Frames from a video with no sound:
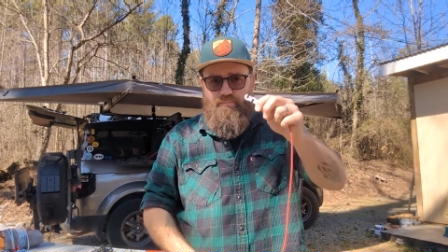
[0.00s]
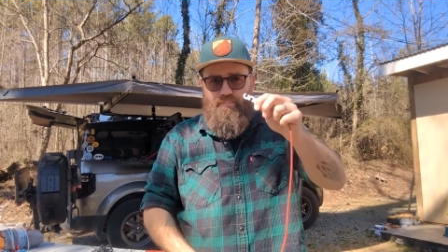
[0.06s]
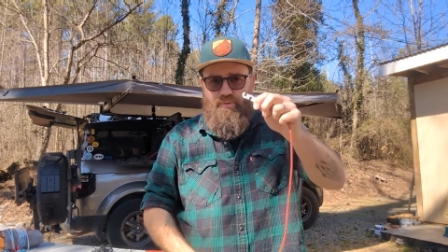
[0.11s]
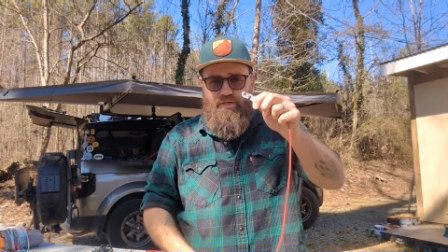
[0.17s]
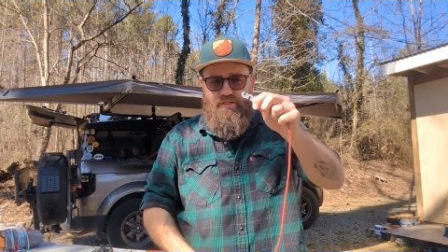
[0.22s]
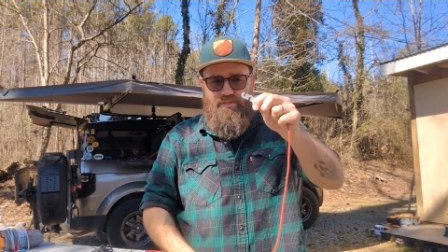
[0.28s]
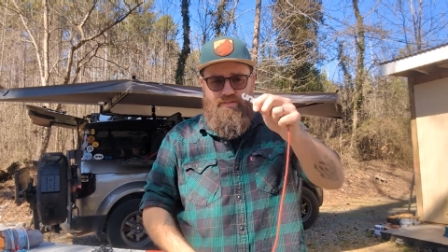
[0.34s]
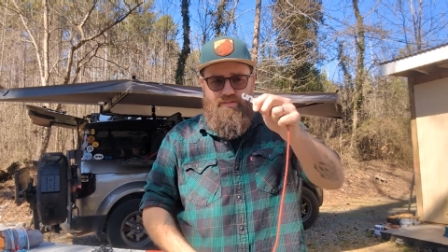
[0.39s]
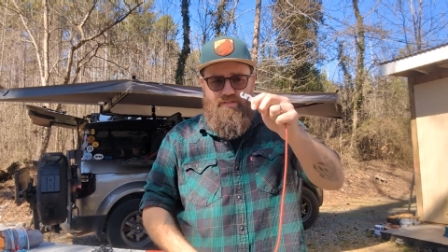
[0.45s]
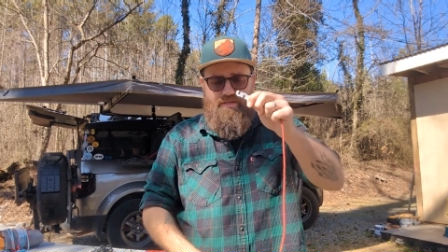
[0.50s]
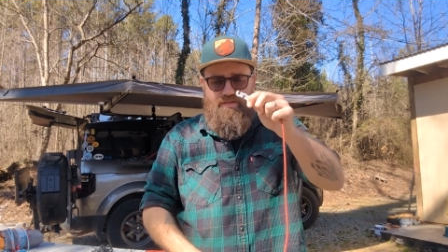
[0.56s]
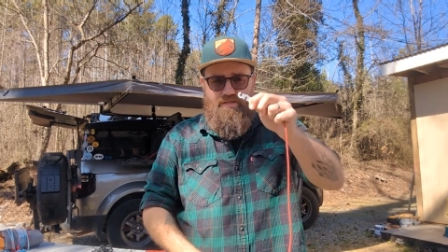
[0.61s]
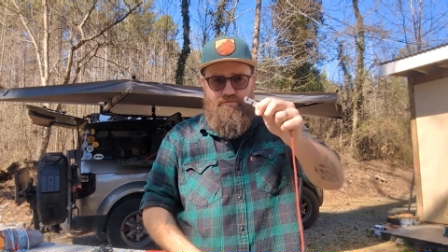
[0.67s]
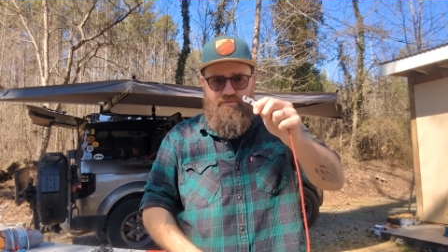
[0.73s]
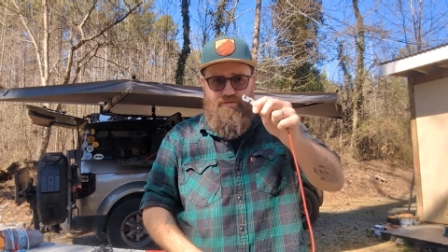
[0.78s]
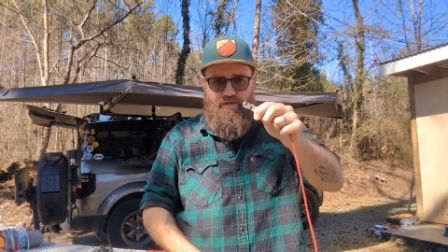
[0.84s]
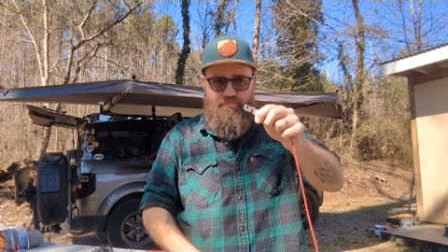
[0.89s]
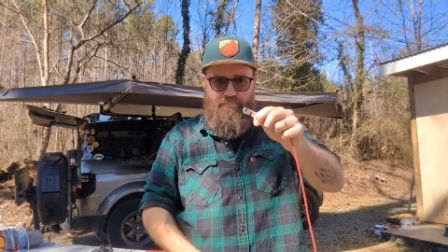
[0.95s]
But
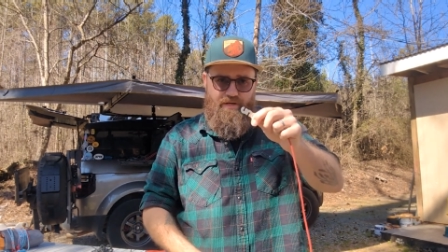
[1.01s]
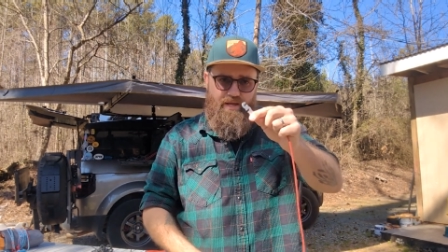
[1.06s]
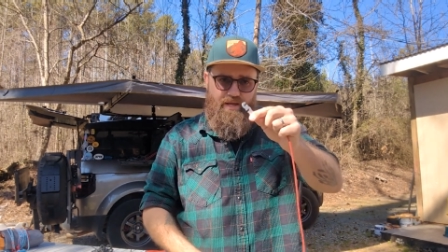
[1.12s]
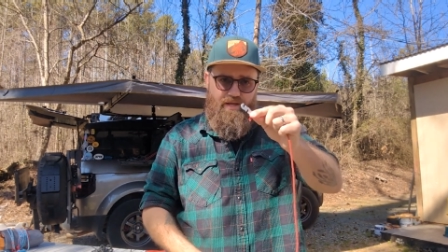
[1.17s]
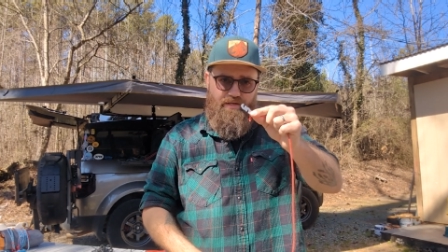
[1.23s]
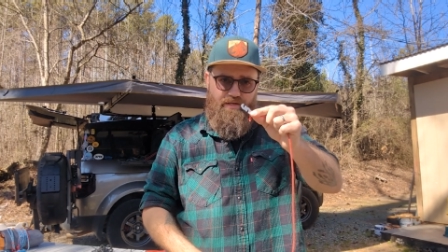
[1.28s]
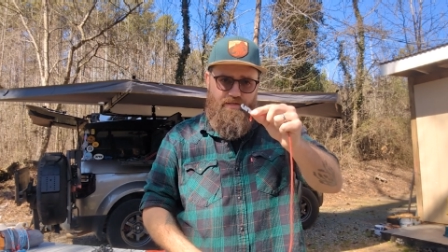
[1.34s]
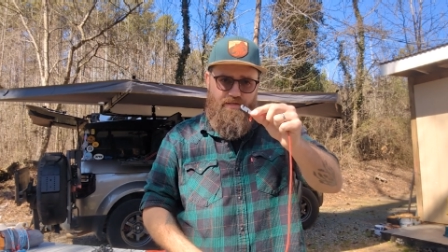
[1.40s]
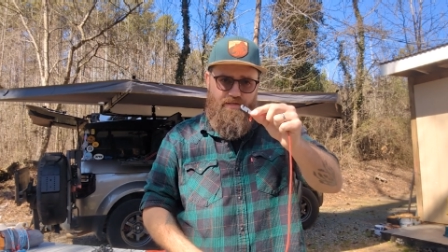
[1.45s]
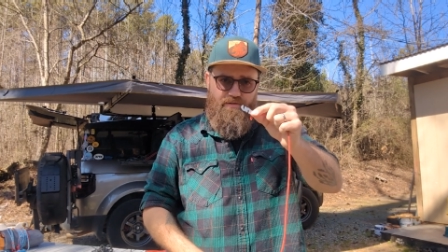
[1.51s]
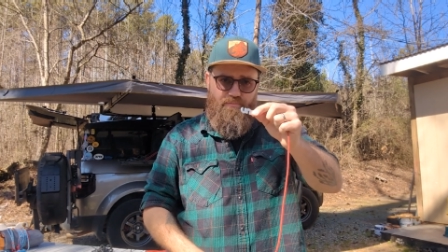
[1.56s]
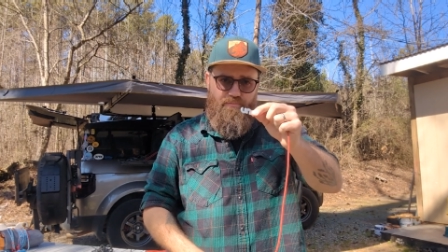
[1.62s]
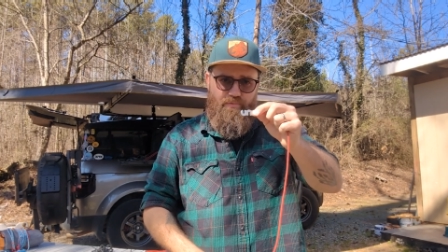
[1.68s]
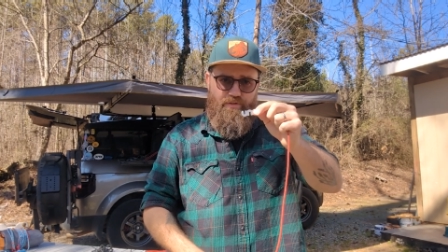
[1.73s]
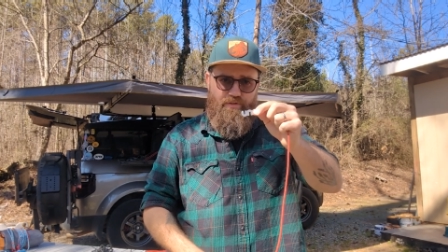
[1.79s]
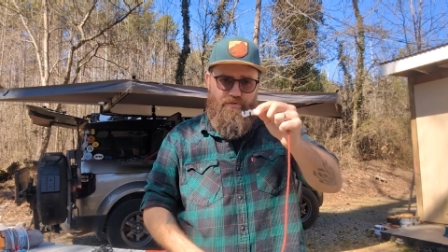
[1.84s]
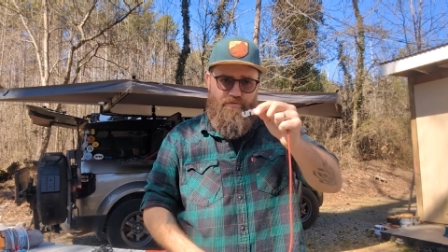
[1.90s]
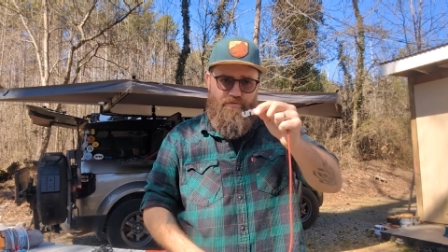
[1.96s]
these come in handy
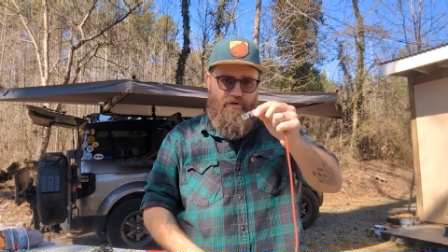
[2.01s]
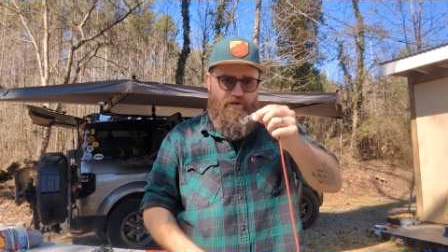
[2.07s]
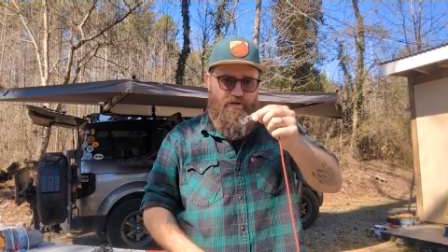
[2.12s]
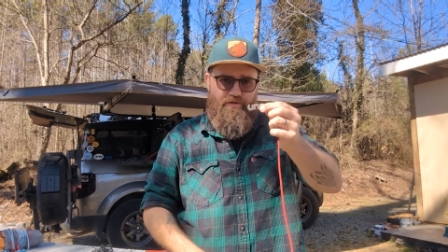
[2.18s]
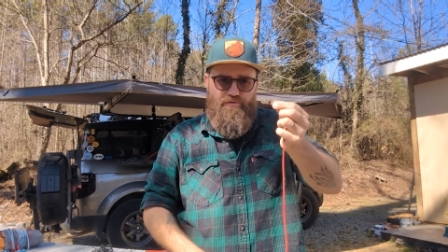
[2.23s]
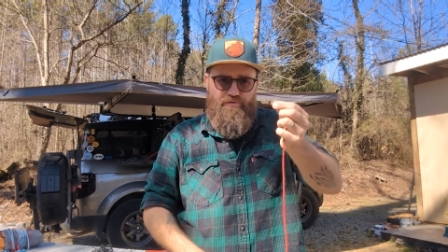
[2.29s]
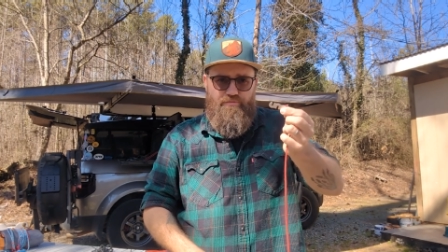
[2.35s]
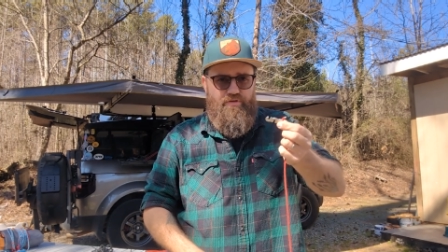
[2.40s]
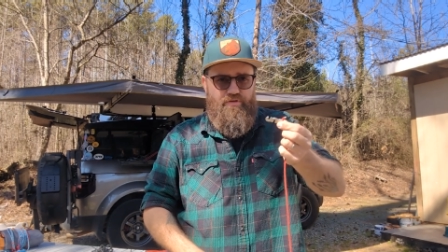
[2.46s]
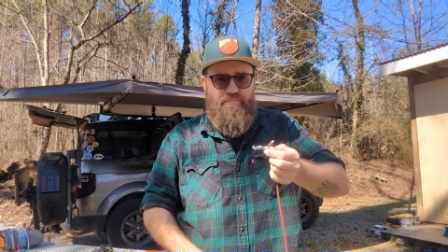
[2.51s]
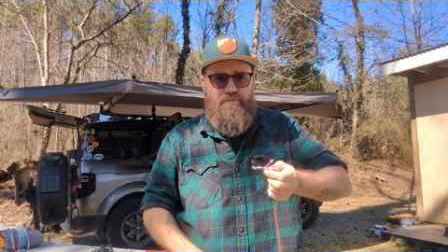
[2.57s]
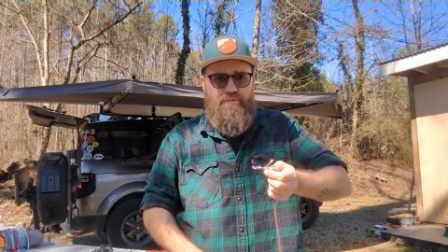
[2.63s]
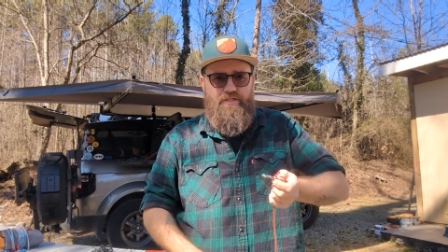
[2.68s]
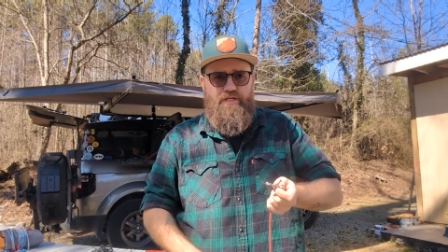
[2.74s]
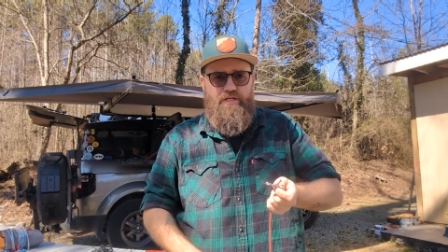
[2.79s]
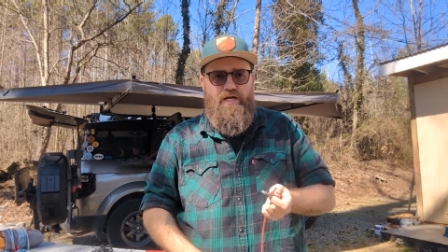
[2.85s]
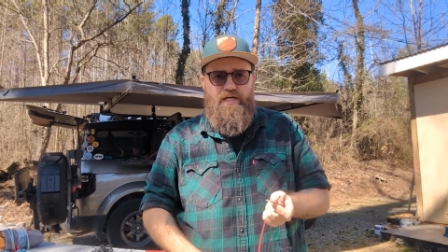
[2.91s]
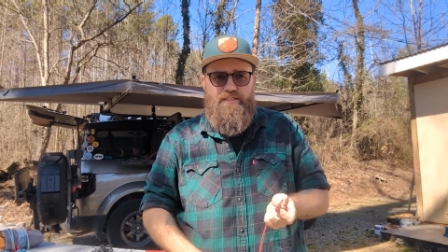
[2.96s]
when you're trying to do
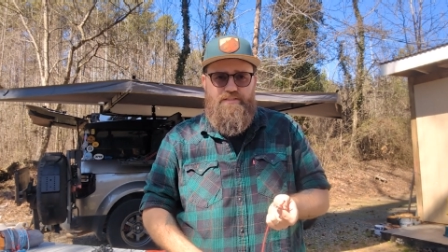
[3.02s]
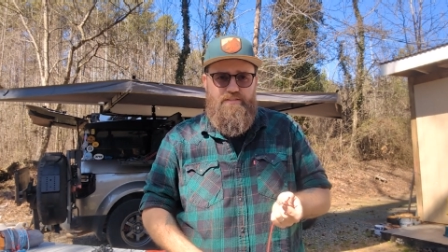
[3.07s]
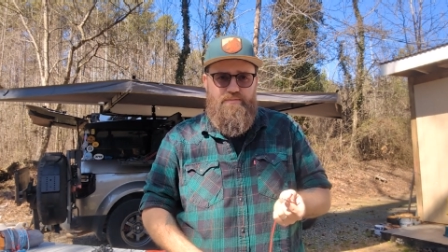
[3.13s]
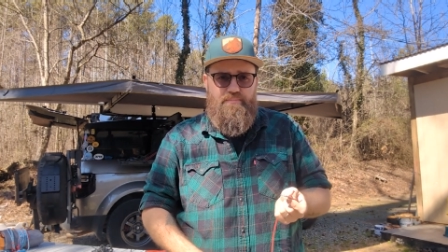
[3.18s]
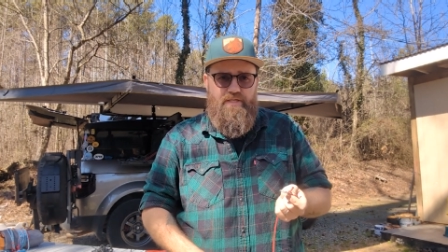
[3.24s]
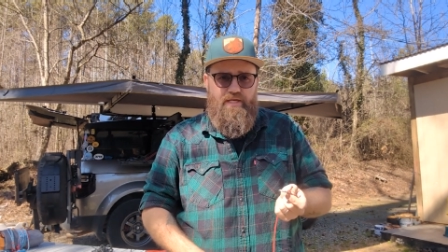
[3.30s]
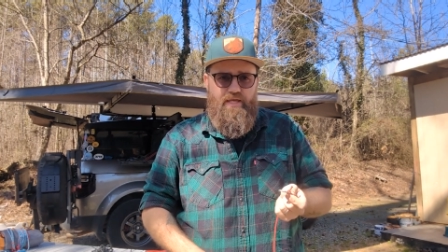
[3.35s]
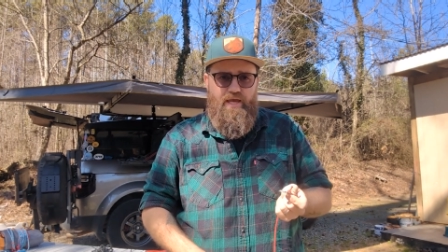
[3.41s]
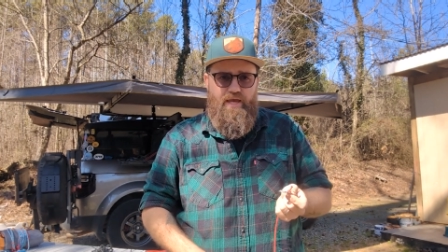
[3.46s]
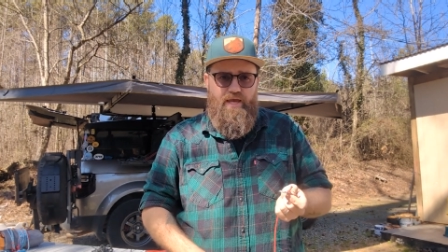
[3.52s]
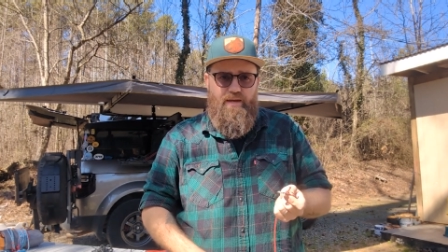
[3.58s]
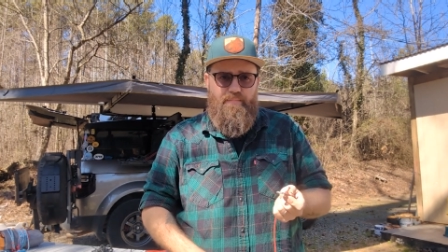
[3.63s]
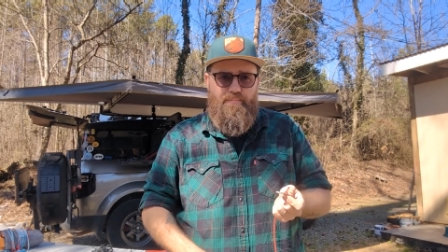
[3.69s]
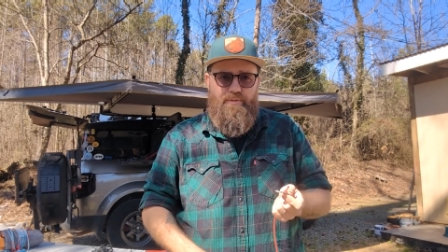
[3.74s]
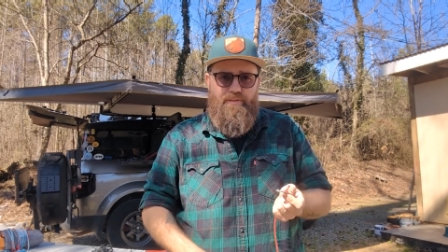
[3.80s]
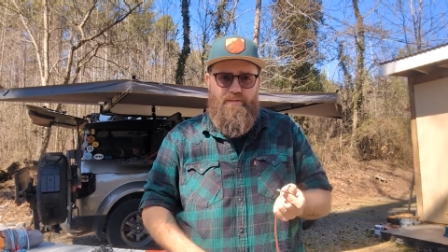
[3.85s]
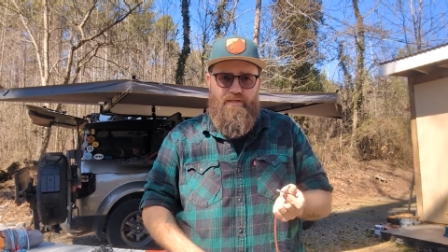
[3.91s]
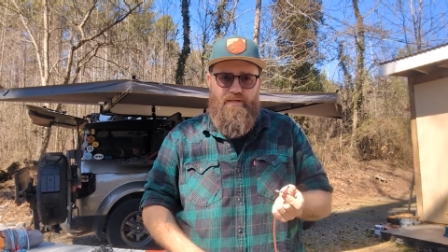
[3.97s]
something custom in
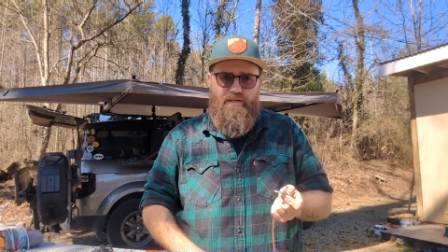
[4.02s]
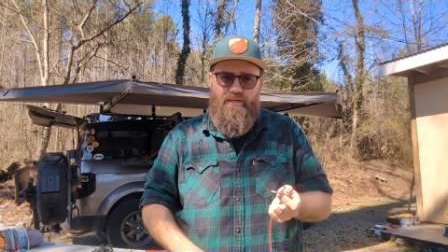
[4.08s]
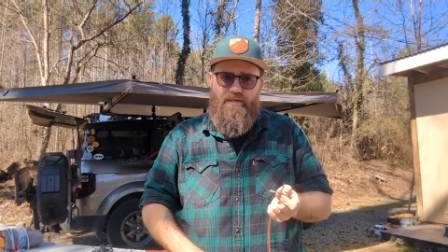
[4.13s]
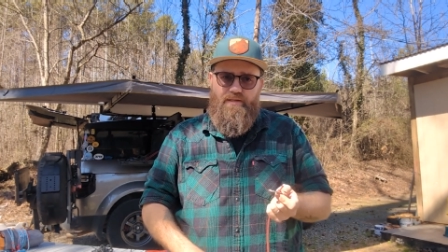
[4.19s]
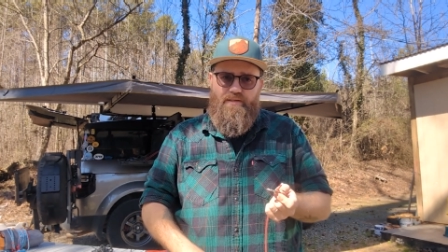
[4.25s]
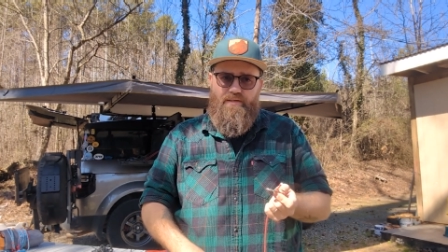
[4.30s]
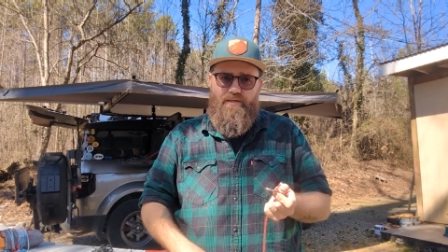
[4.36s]
camp, like